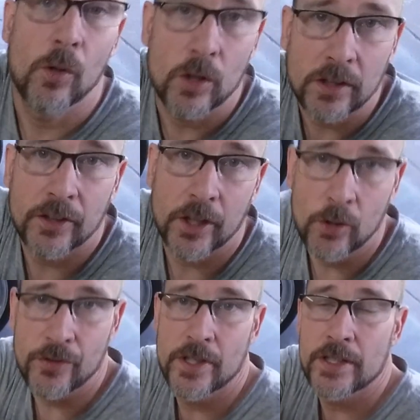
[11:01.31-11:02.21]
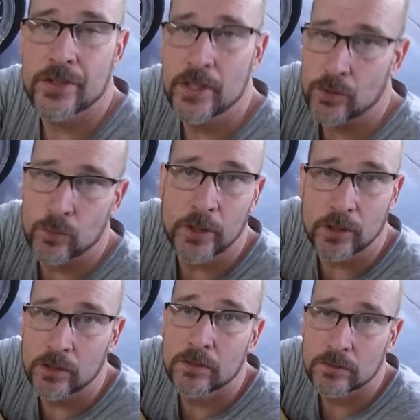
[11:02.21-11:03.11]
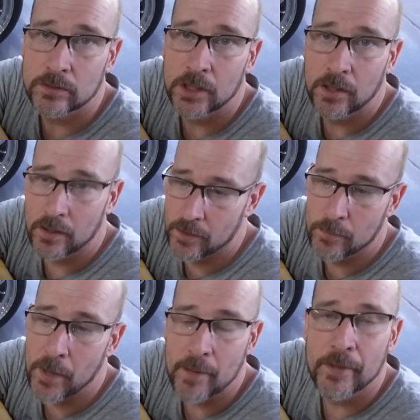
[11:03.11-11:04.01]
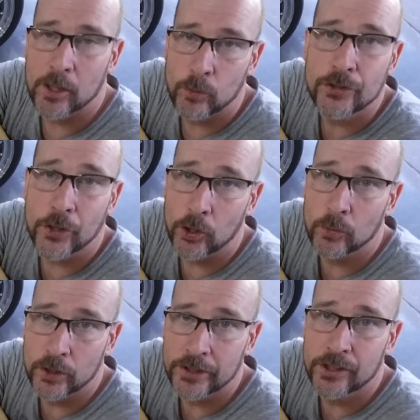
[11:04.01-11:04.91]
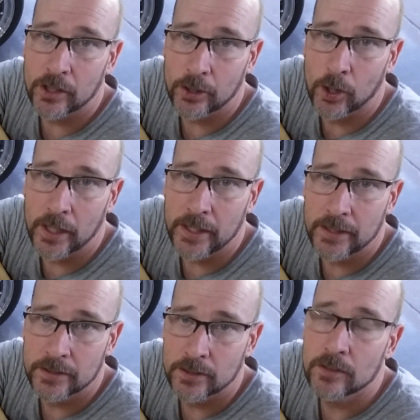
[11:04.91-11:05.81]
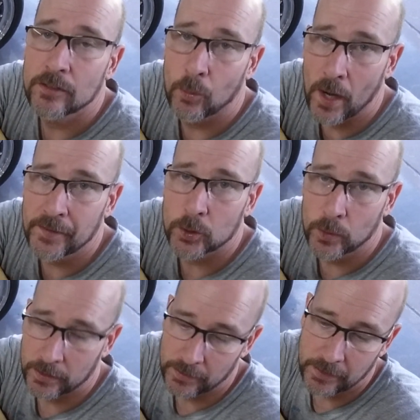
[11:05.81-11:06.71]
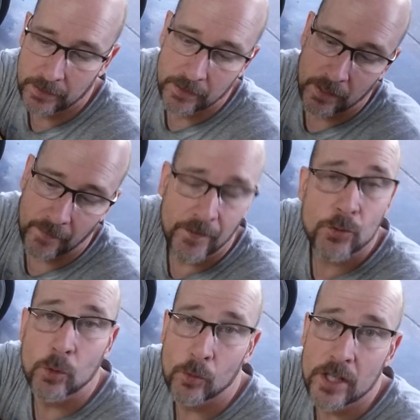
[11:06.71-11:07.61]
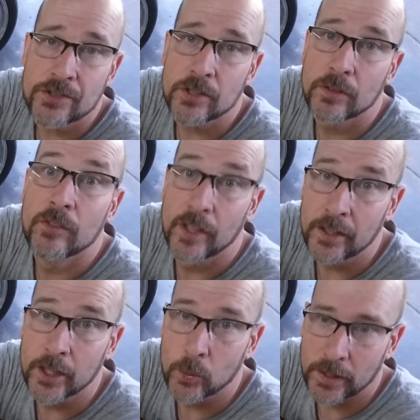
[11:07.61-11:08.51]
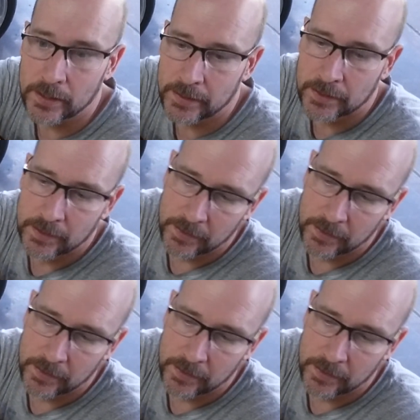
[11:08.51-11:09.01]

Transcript: don't clear coat this, this will, the pot metal will turn really dark gray rather quickly, and this will rust very quickly.